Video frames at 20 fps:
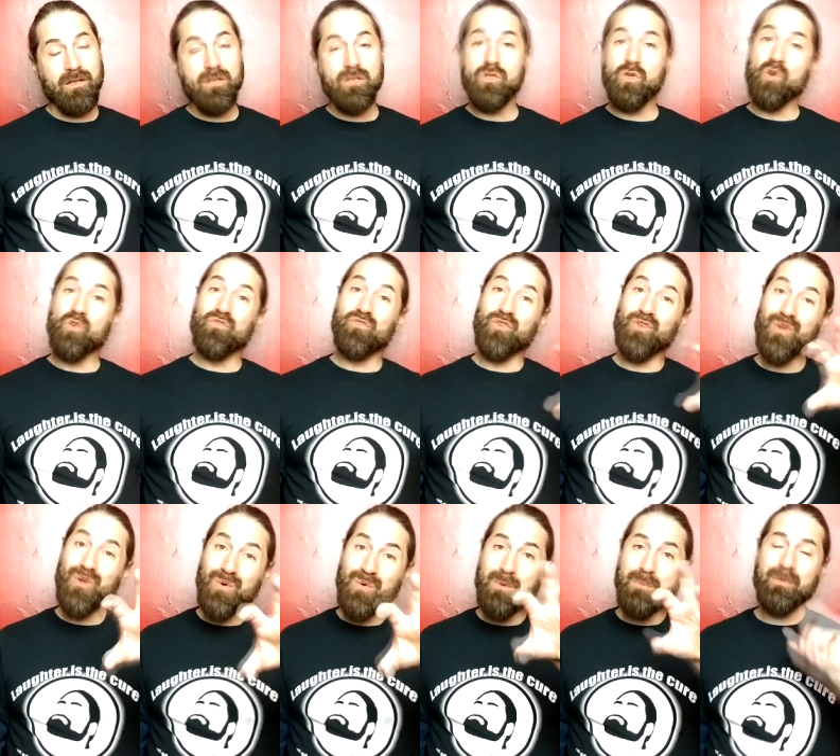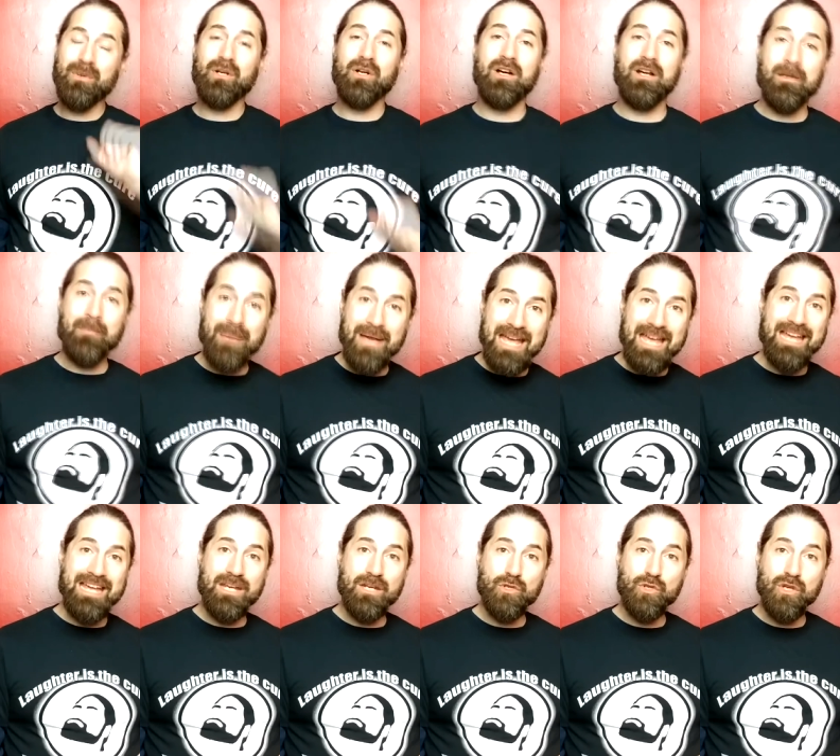So if you were put on a
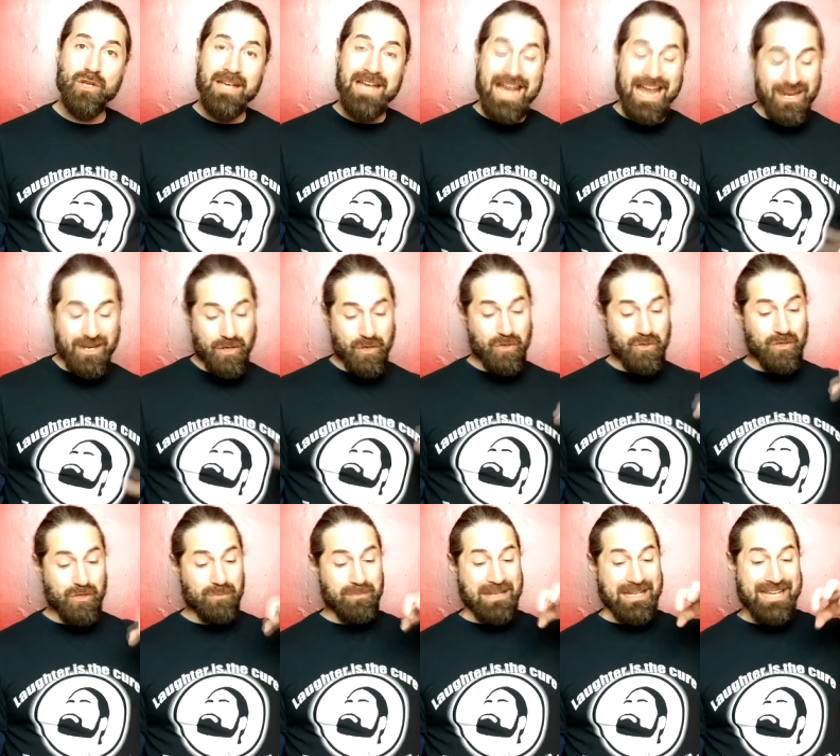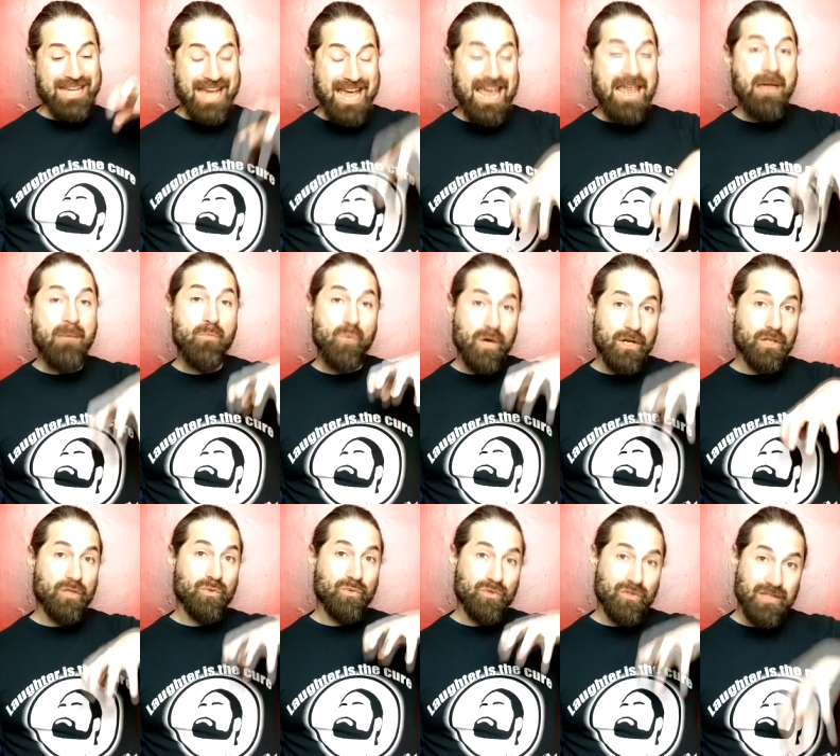page and you just became what
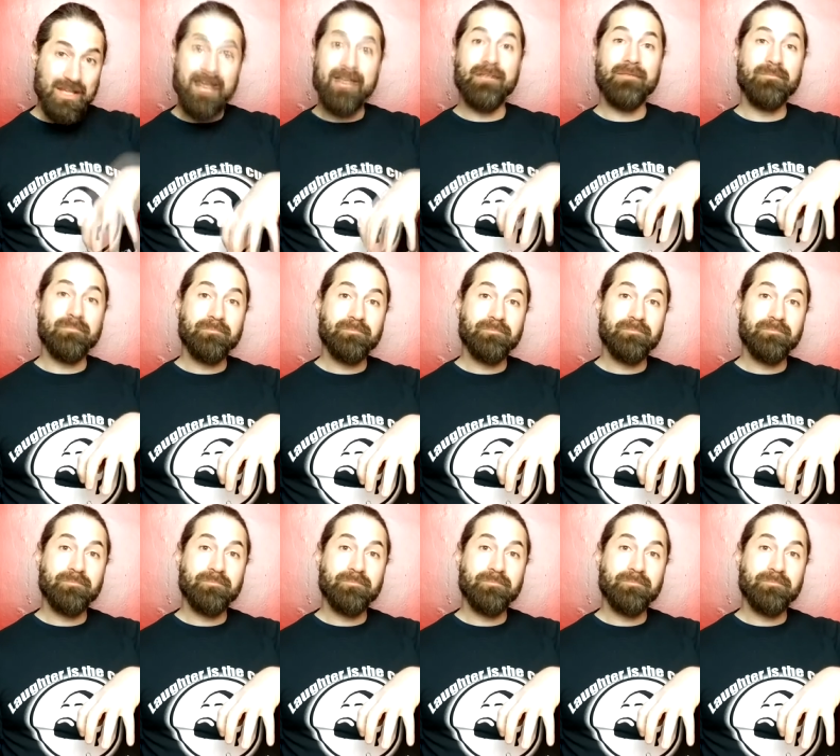you said,